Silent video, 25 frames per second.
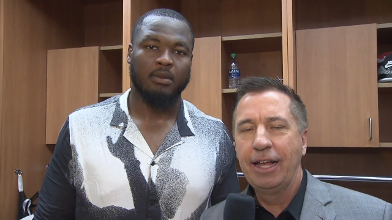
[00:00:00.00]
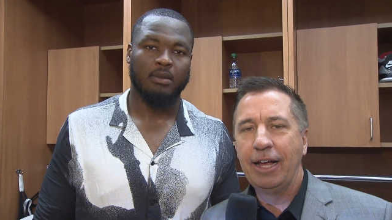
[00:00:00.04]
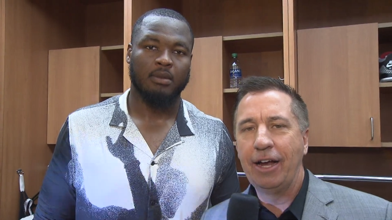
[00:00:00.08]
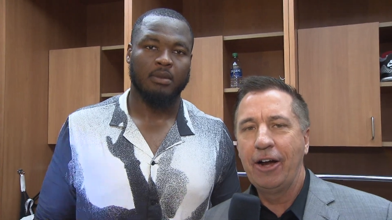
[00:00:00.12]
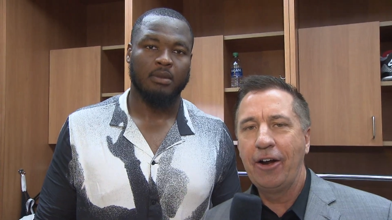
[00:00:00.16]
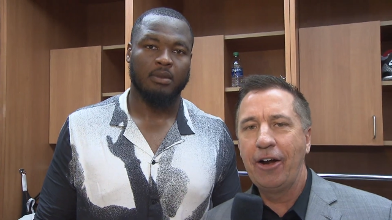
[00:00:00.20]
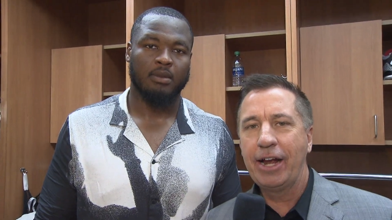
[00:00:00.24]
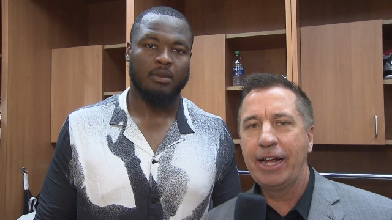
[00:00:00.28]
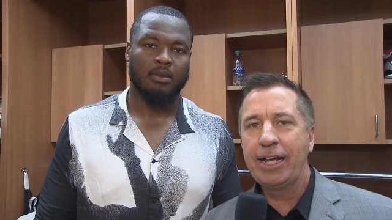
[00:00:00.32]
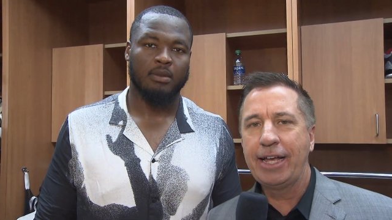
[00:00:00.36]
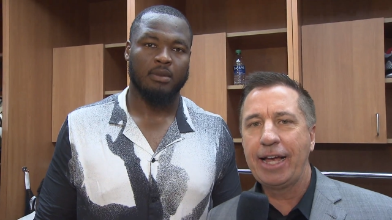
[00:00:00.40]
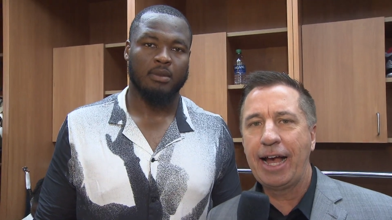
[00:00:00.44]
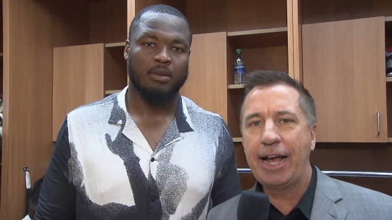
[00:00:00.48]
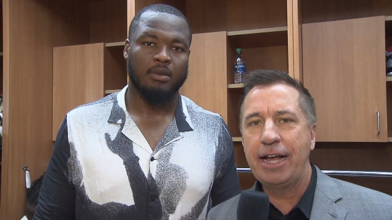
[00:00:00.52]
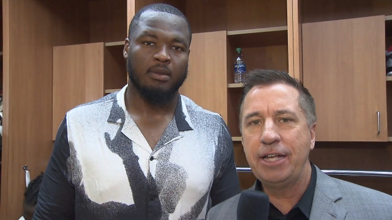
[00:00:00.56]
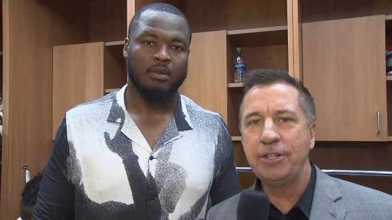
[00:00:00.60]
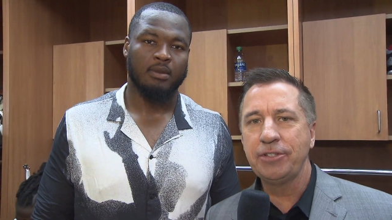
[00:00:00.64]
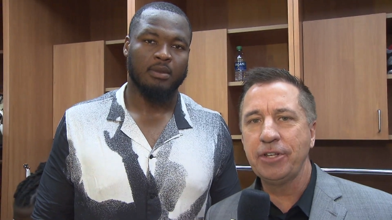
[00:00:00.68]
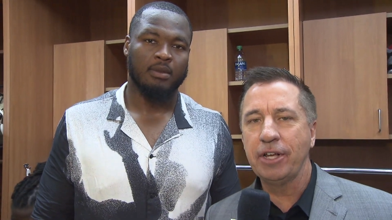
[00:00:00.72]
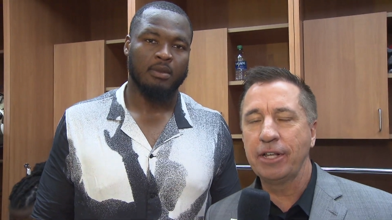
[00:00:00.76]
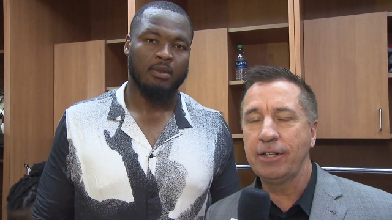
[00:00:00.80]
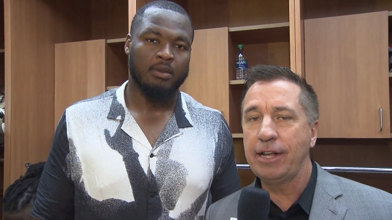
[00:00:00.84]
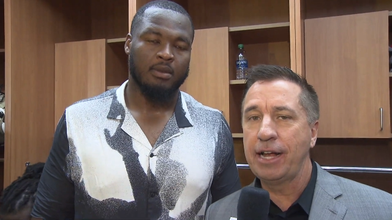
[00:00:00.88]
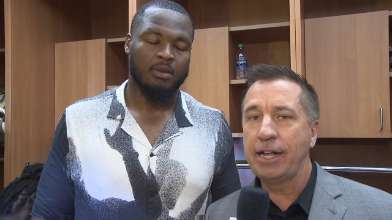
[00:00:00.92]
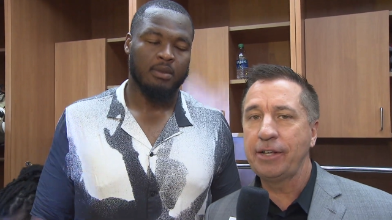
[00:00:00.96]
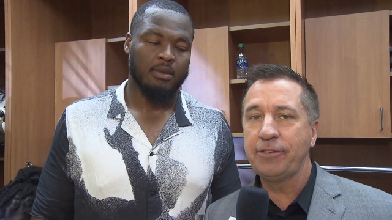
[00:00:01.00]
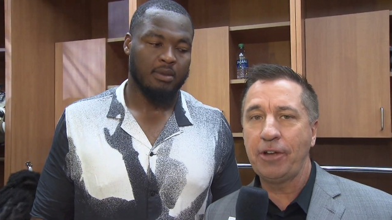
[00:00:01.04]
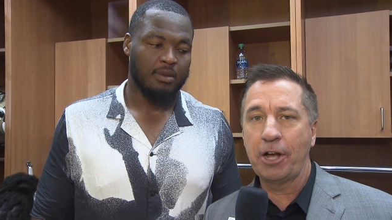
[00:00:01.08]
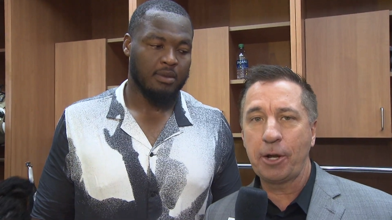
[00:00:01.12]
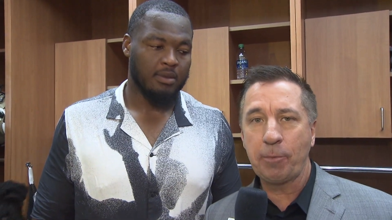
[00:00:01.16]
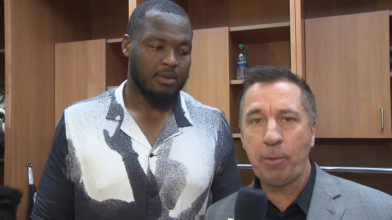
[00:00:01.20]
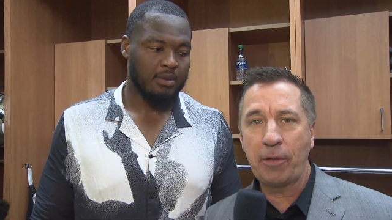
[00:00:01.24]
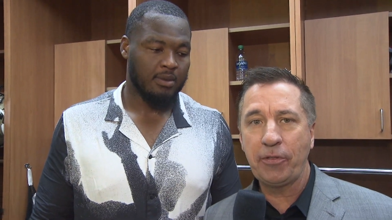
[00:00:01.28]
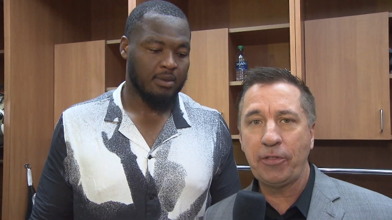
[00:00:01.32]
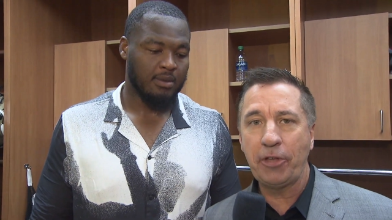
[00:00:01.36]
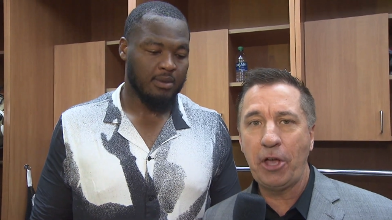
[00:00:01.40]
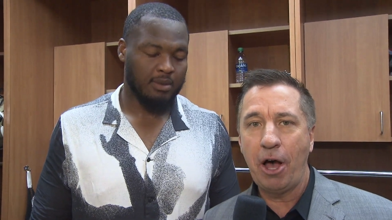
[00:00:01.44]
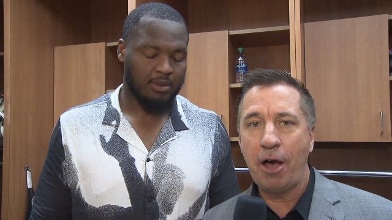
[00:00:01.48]
Speaker 1: All right, guys, a lot of talk
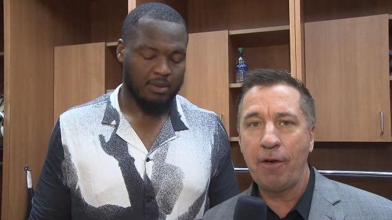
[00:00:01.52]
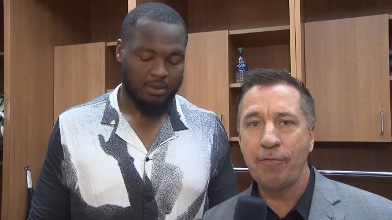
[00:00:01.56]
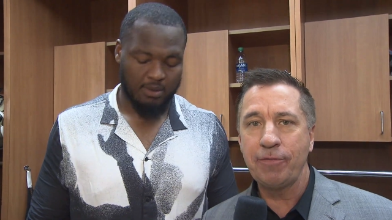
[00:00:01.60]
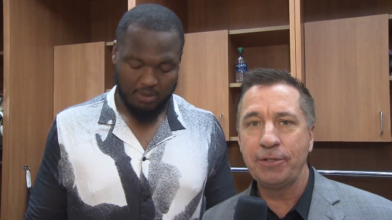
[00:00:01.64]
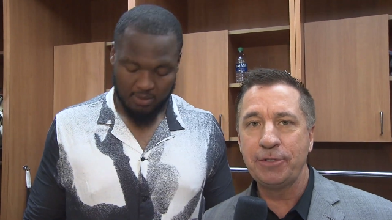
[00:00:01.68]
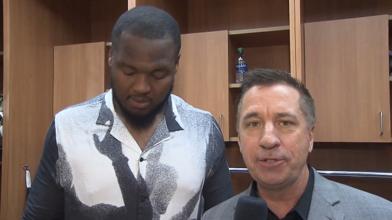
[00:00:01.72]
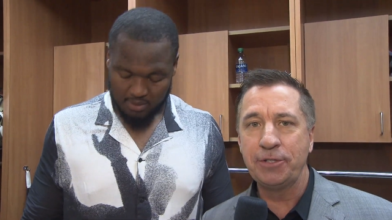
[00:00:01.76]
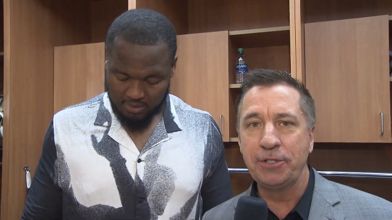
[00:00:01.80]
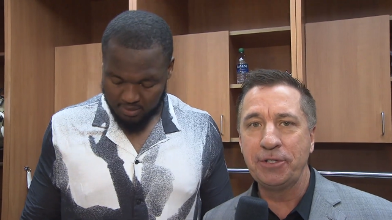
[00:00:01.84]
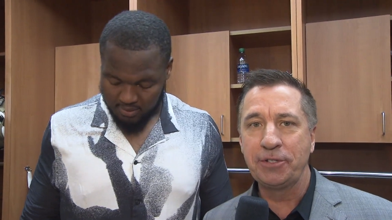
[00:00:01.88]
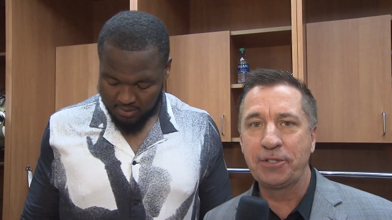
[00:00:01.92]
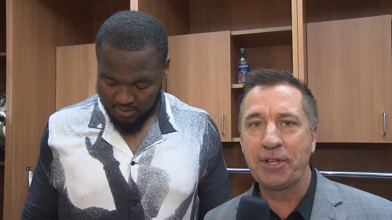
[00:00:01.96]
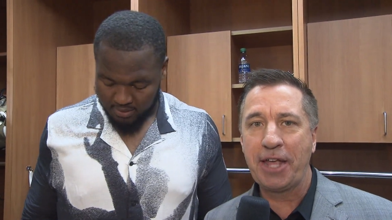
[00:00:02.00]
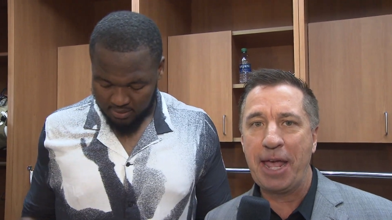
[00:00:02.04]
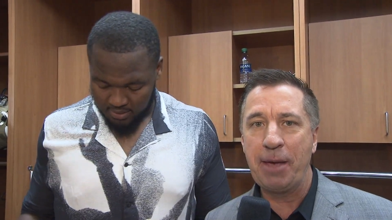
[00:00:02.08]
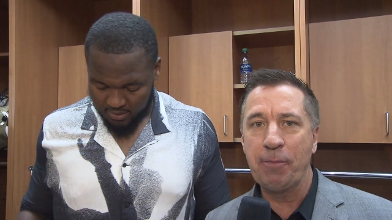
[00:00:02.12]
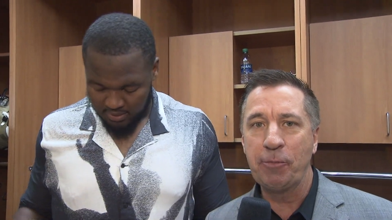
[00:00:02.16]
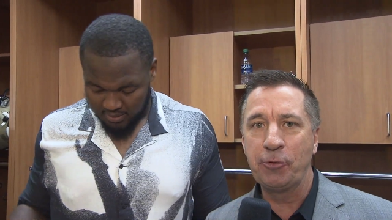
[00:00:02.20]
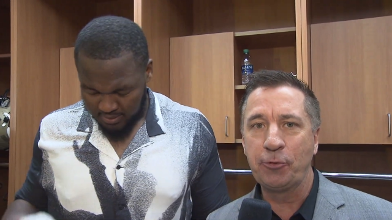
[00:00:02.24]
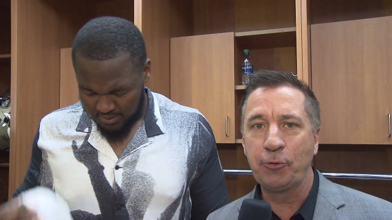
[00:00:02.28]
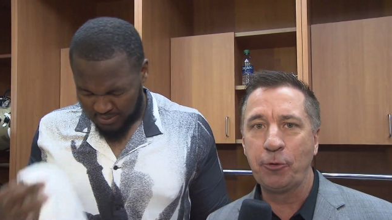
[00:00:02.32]
about the offense of this game with